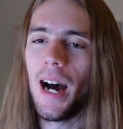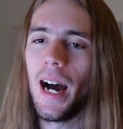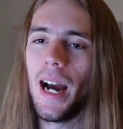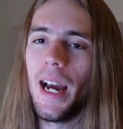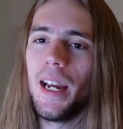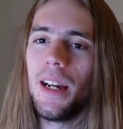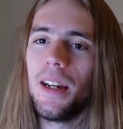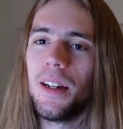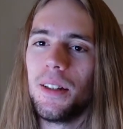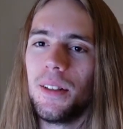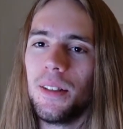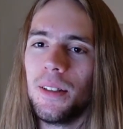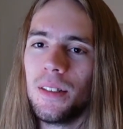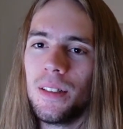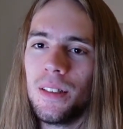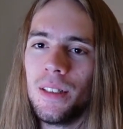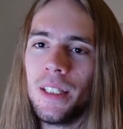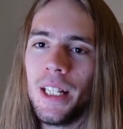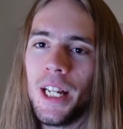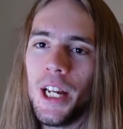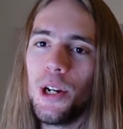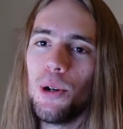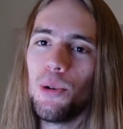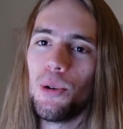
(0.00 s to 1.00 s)
I
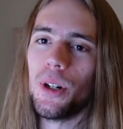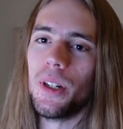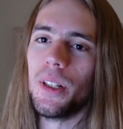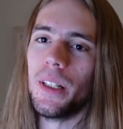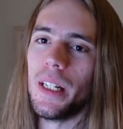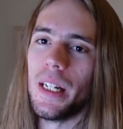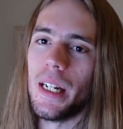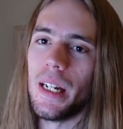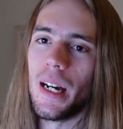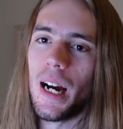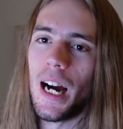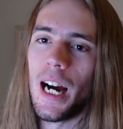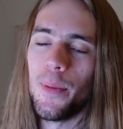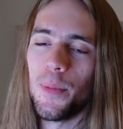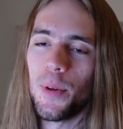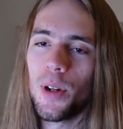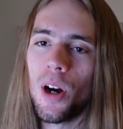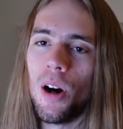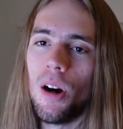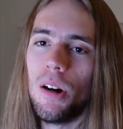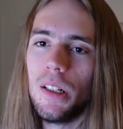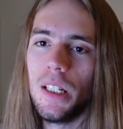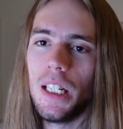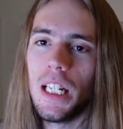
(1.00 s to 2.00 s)
literally, I'm
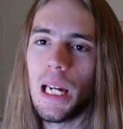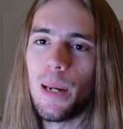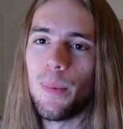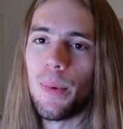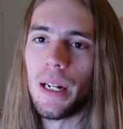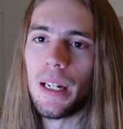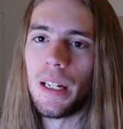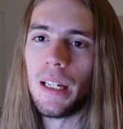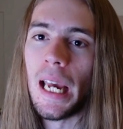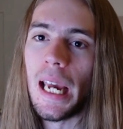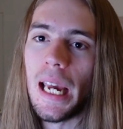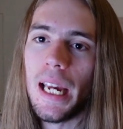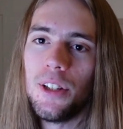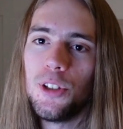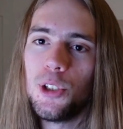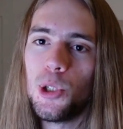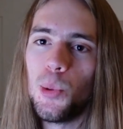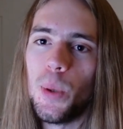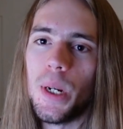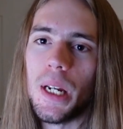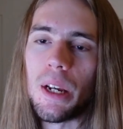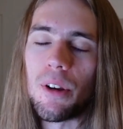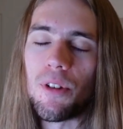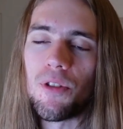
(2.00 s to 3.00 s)
calling him a gay
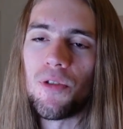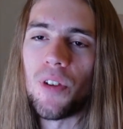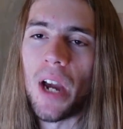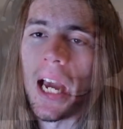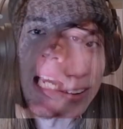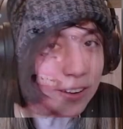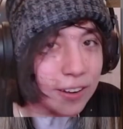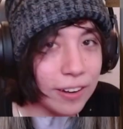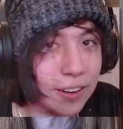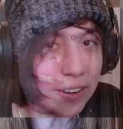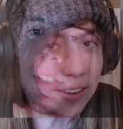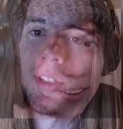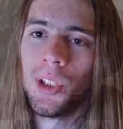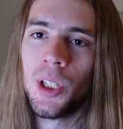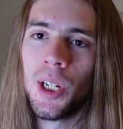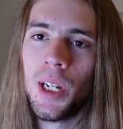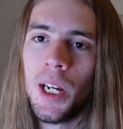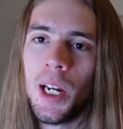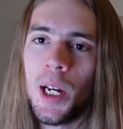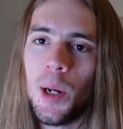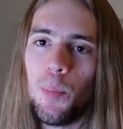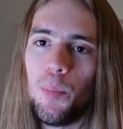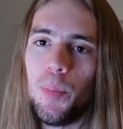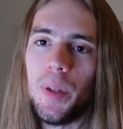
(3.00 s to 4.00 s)
twink
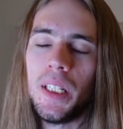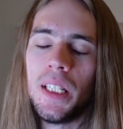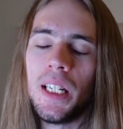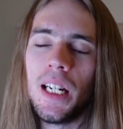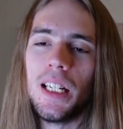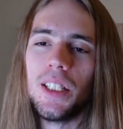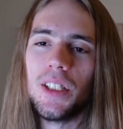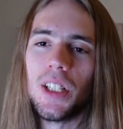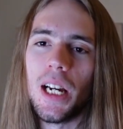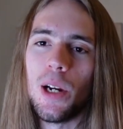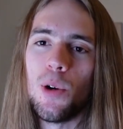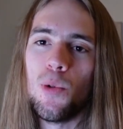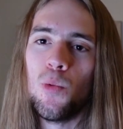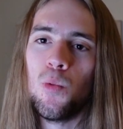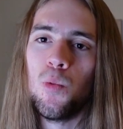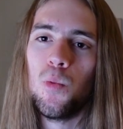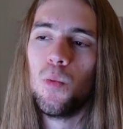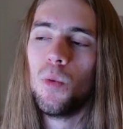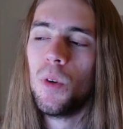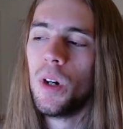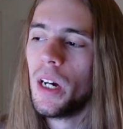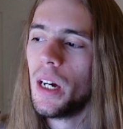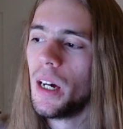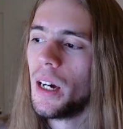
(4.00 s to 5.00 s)
because I,
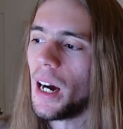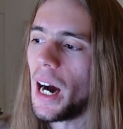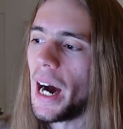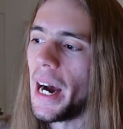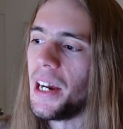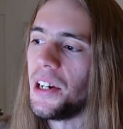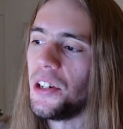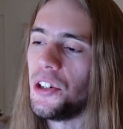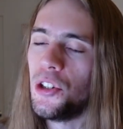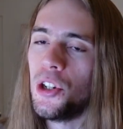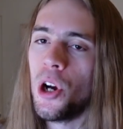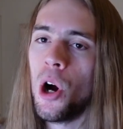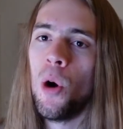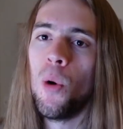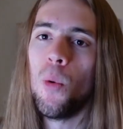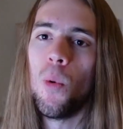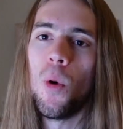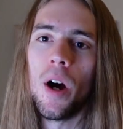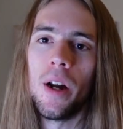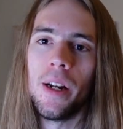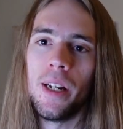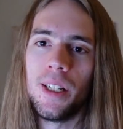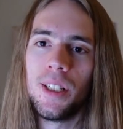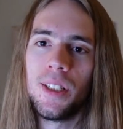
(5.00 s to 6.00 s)
I don't
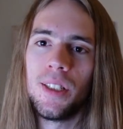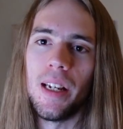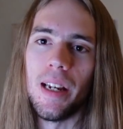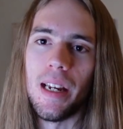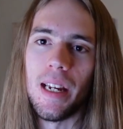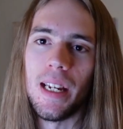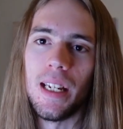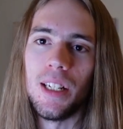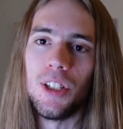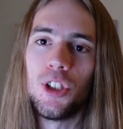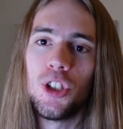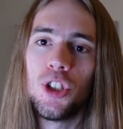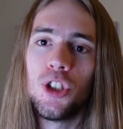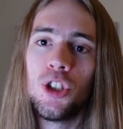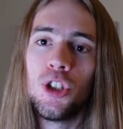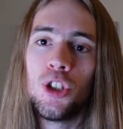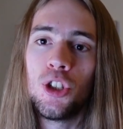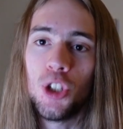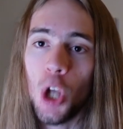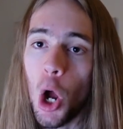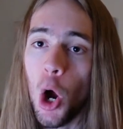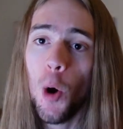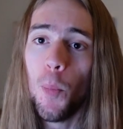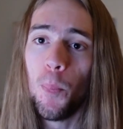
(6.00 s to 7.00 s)
want to say his
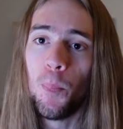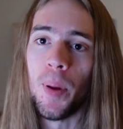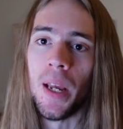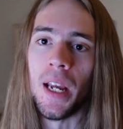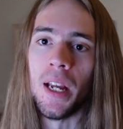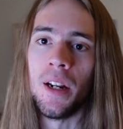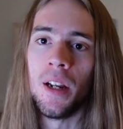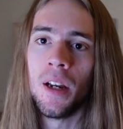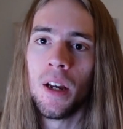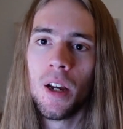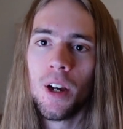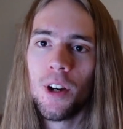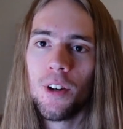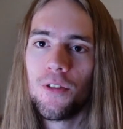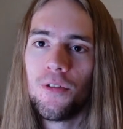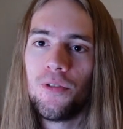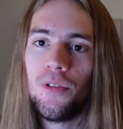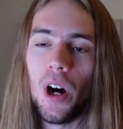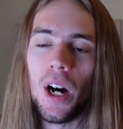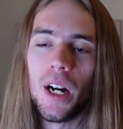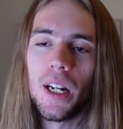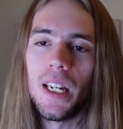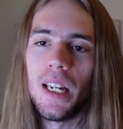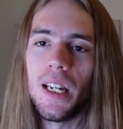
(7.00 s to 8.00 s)
stupid
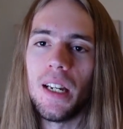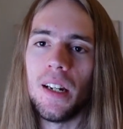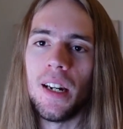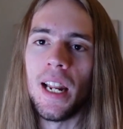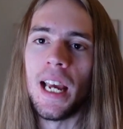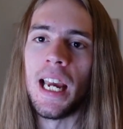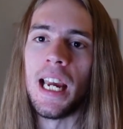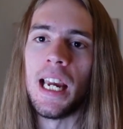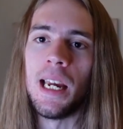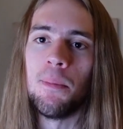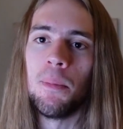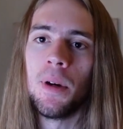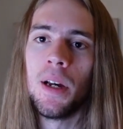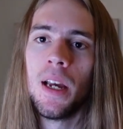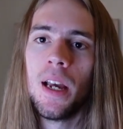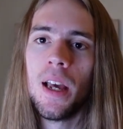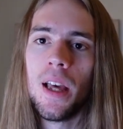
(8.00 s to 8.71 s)
name